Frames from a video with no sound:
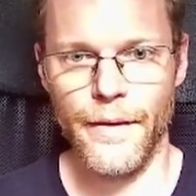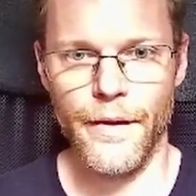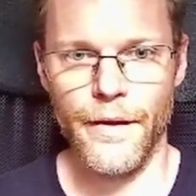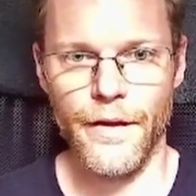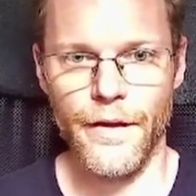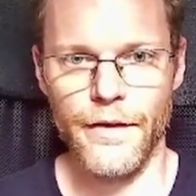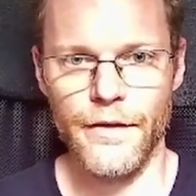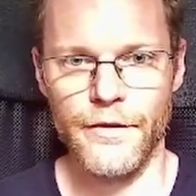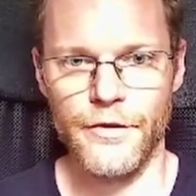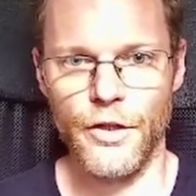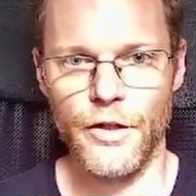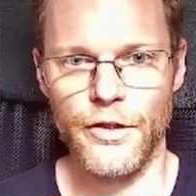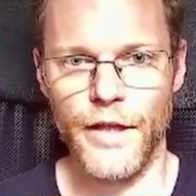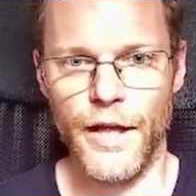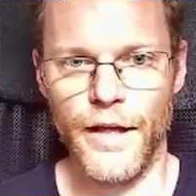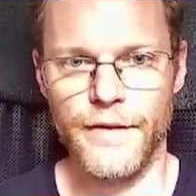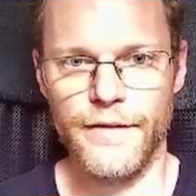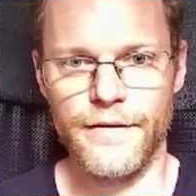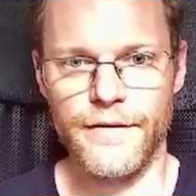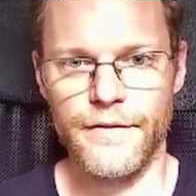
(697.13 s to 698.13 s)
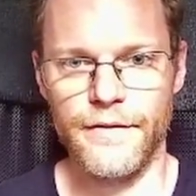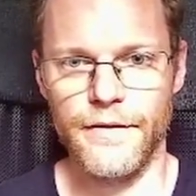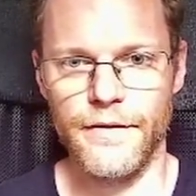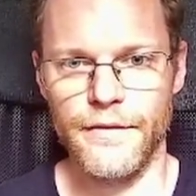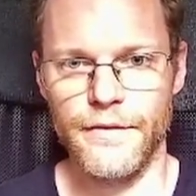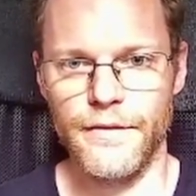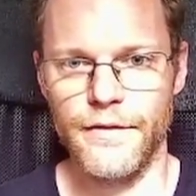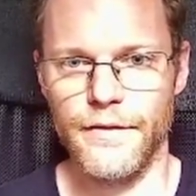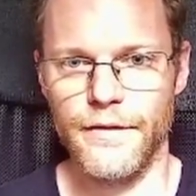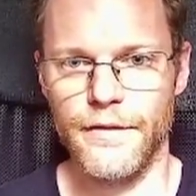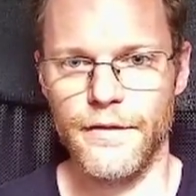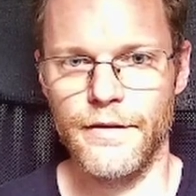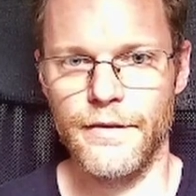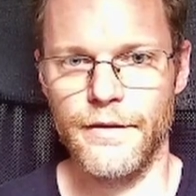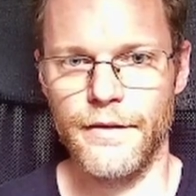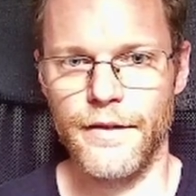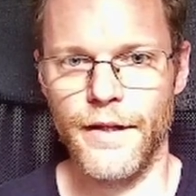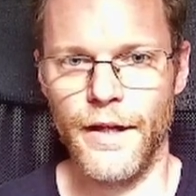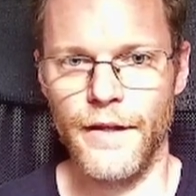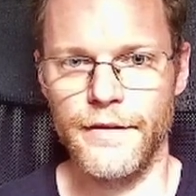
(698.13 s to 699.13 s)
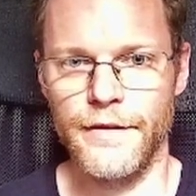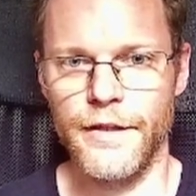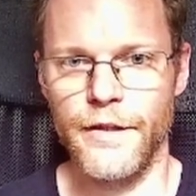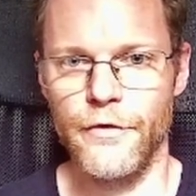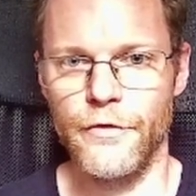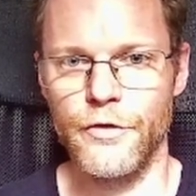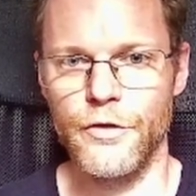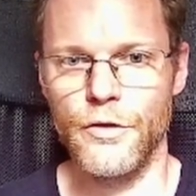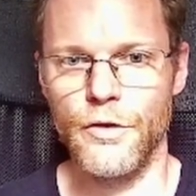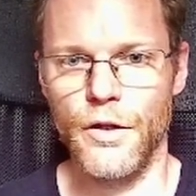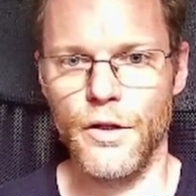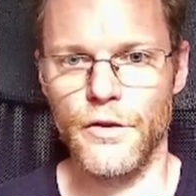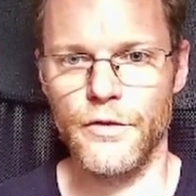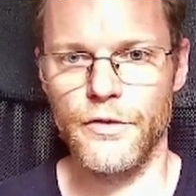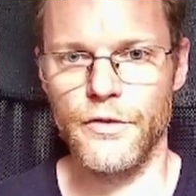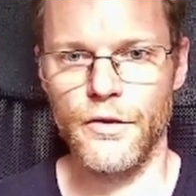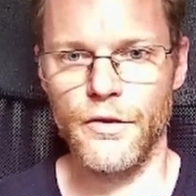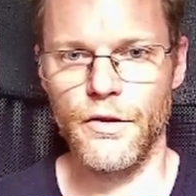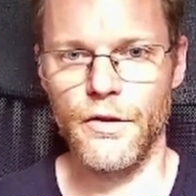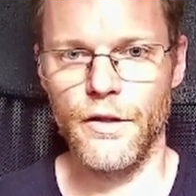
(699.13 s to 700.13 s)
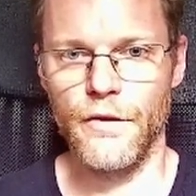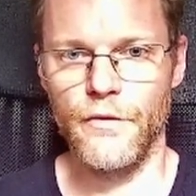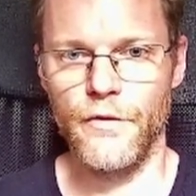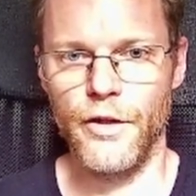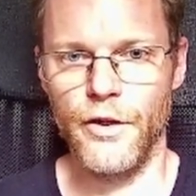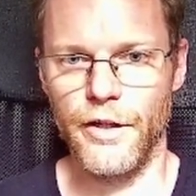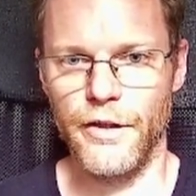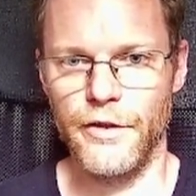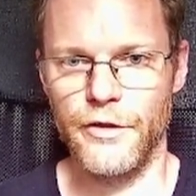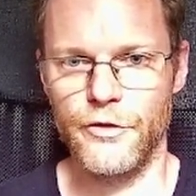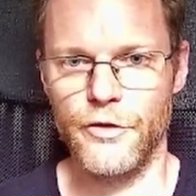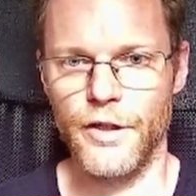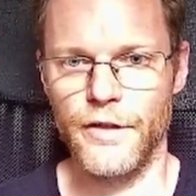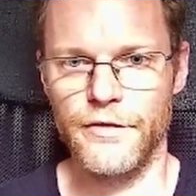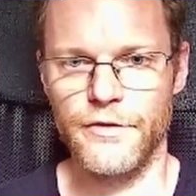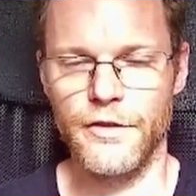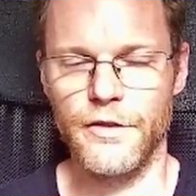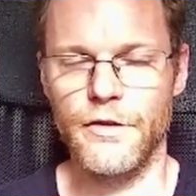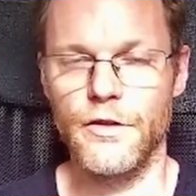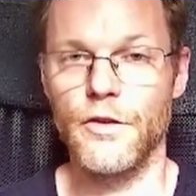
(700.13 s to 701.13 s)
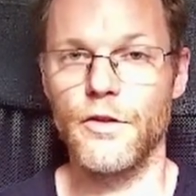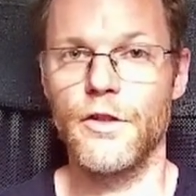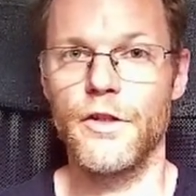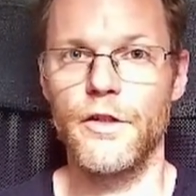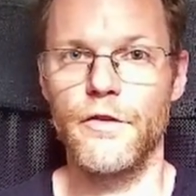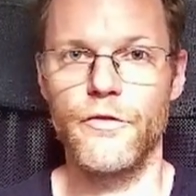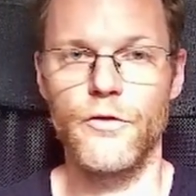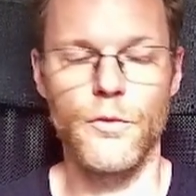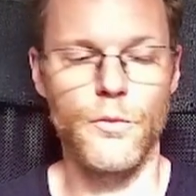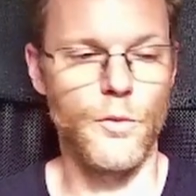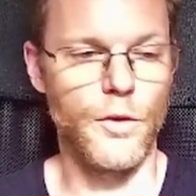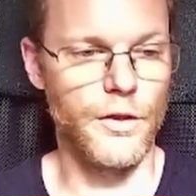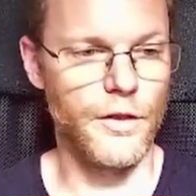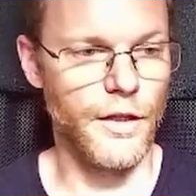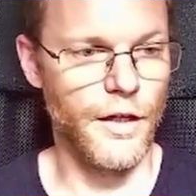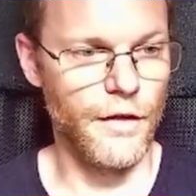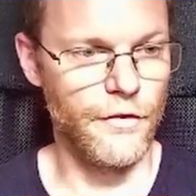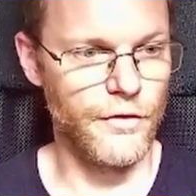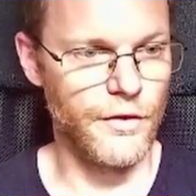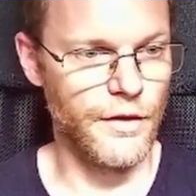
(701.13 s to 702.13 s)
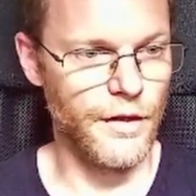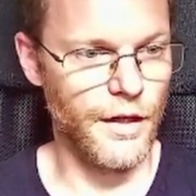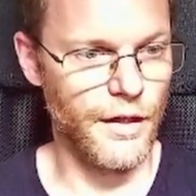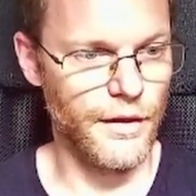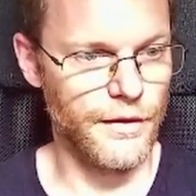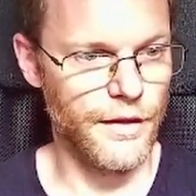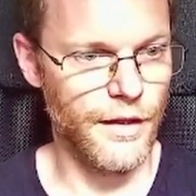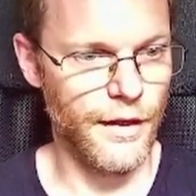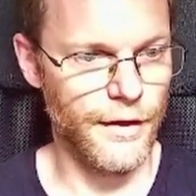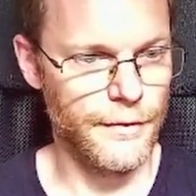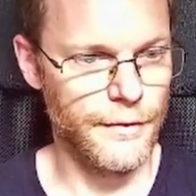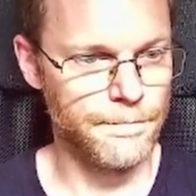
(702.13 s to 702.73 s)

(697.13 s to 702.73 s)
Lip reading: So that gives you also a very interesting look if you want to have it like that.